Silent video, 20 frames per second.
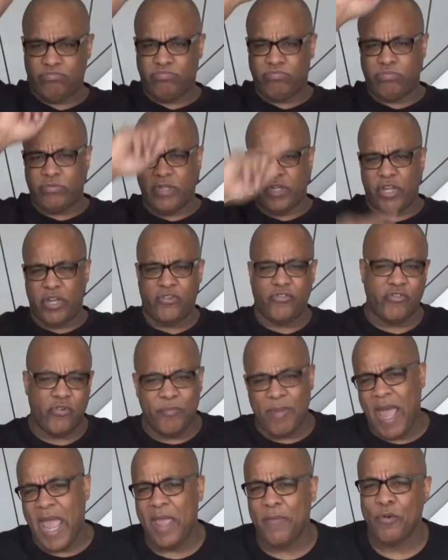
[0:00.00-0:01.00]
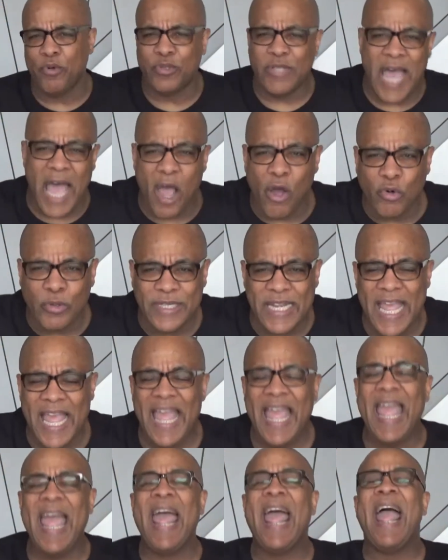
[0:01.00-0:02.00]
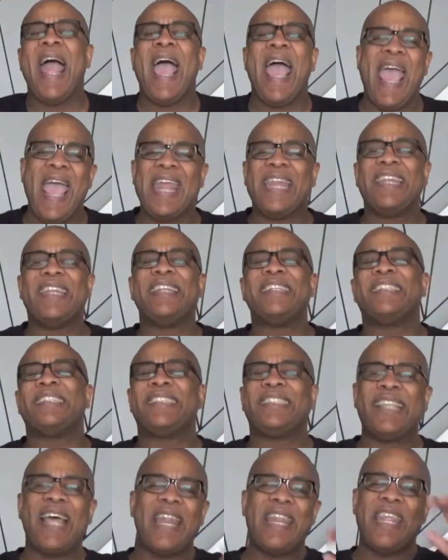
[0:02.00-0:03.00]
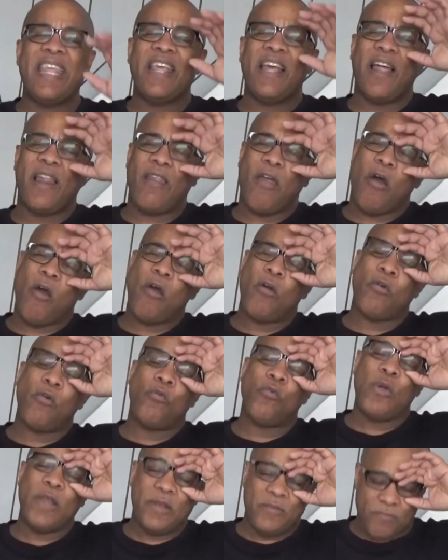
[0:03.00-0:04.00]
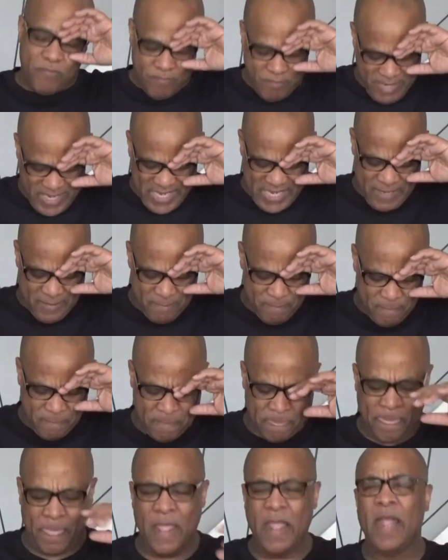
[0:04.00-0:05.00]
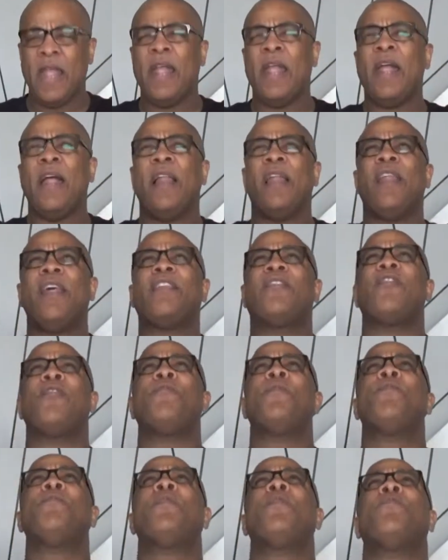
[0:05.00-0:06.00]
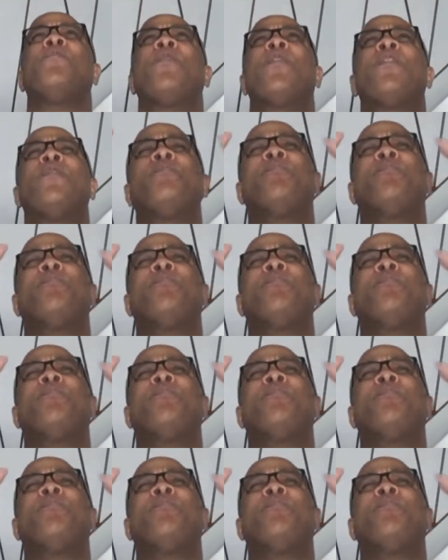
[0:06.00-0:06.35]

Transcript: to get your Bibles out and to study along with me. Let's open with a word of